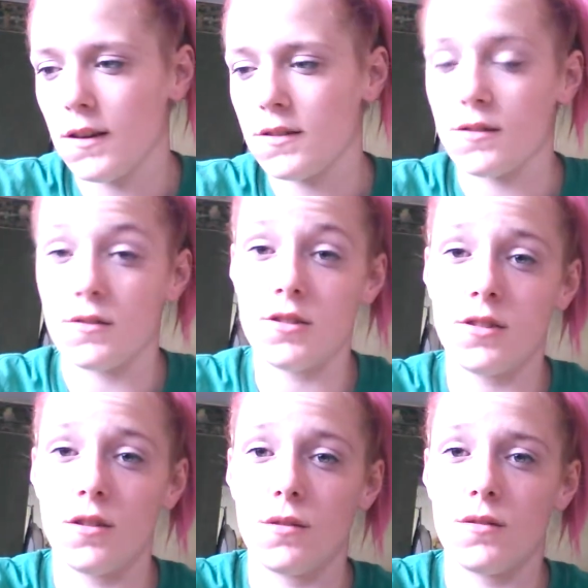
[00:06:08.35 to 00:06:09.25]
So she
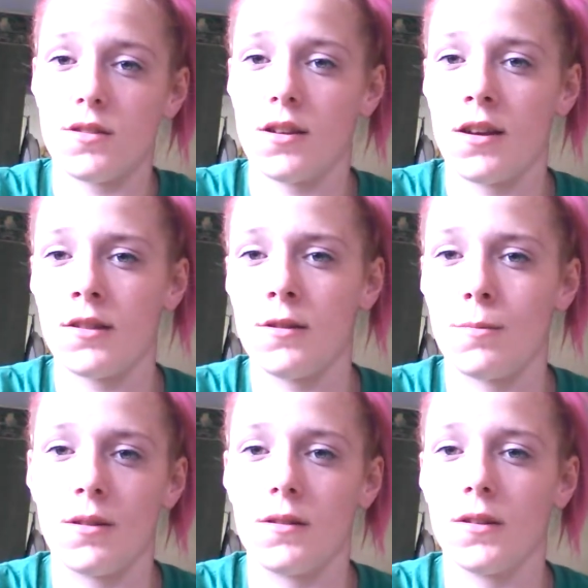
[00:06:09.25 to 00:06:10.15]
knows, and I
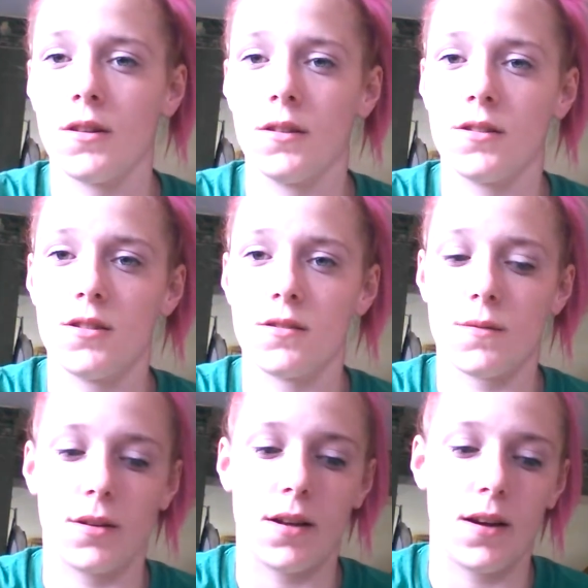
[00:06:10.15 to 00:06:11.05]
dip around her and she doesn't
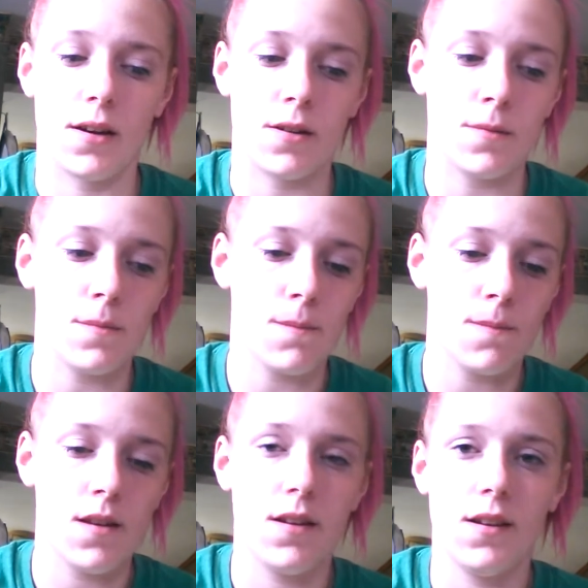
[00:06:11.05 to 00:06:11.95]
really care.
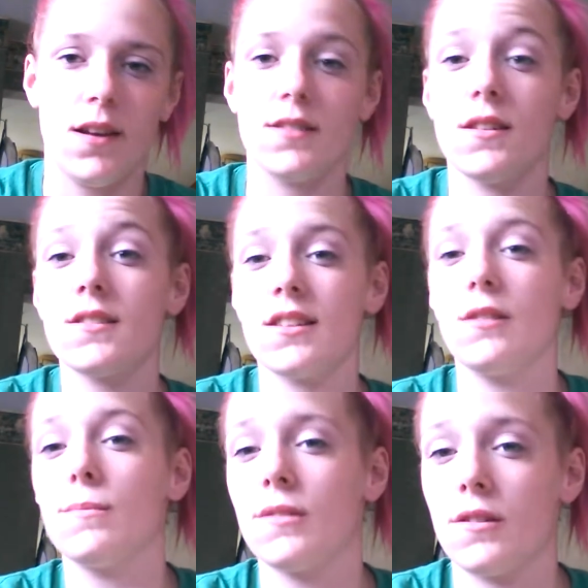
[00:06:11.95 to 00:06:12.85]
As long as I
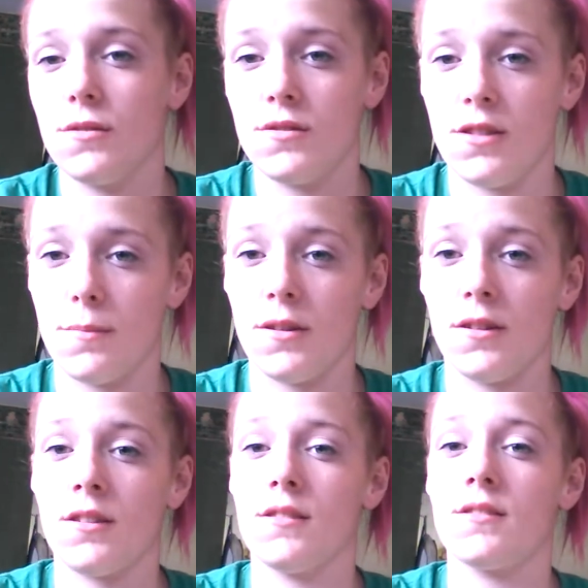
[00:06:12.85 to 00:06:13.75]
don't put a huge dip
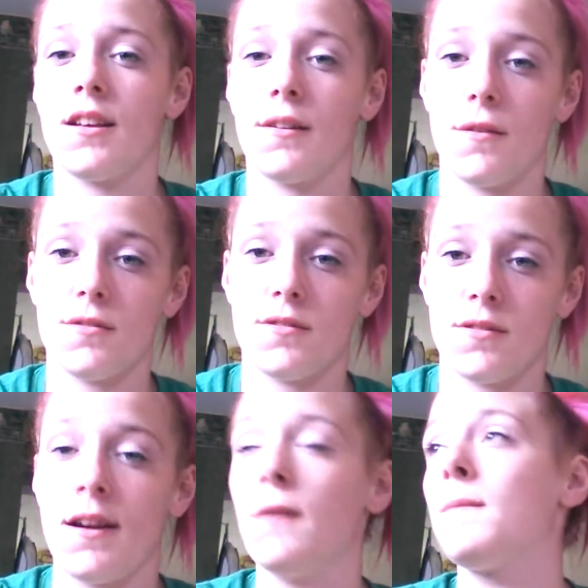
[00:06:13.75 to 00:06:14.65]
in, because that grosses
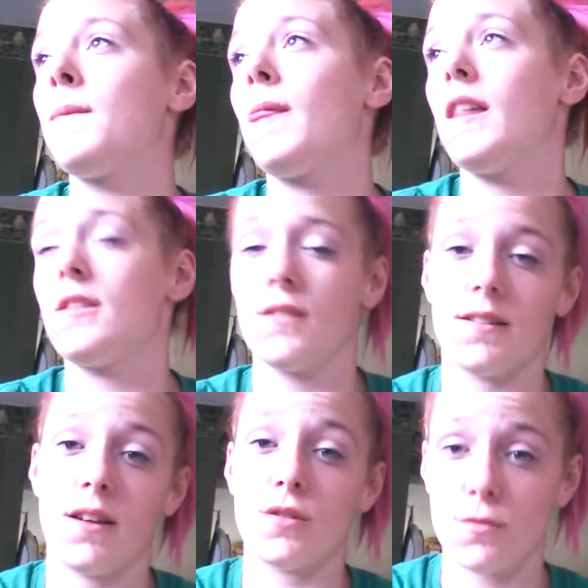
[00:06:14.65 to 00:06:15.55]
her out. So I
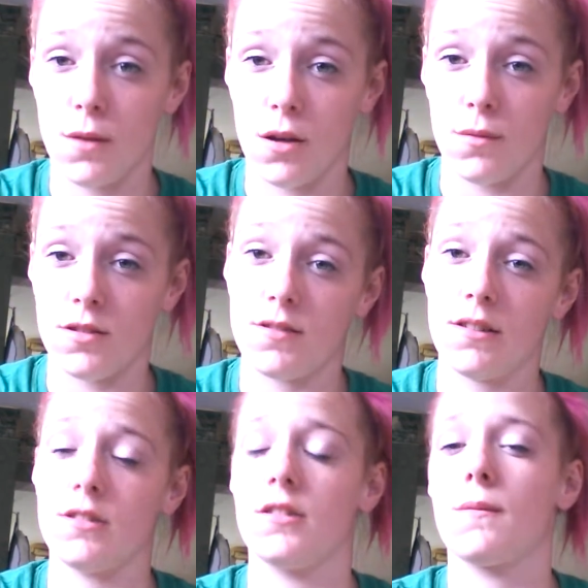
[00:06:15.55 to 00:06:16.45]
have to have small ones
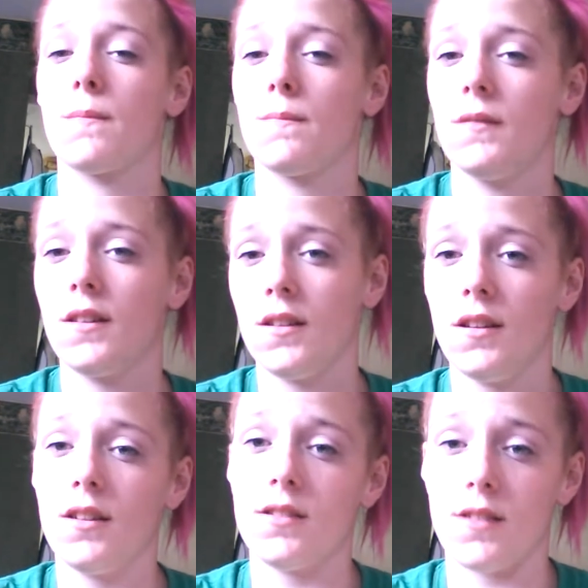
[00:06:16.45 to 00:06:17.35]
around her.
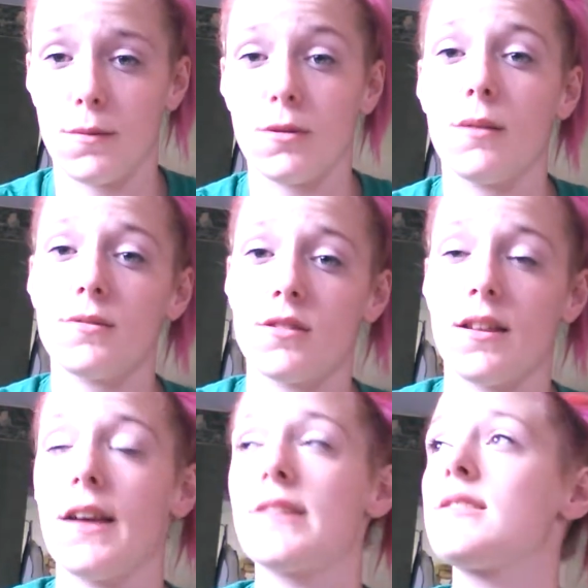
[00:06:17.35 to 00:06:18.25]
I promised her
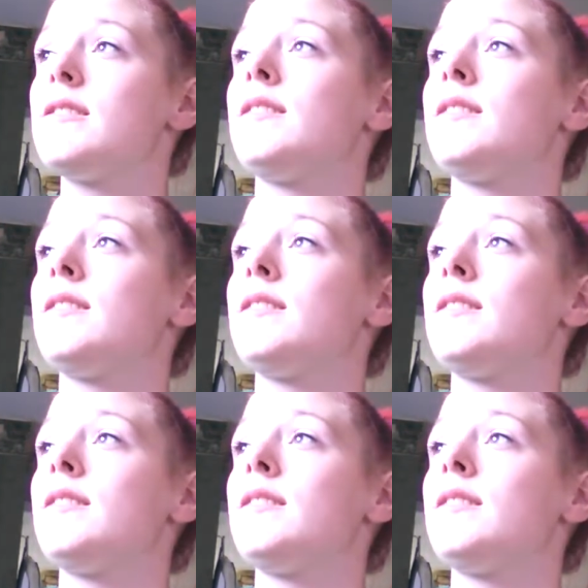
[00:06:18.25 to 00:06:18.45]
that.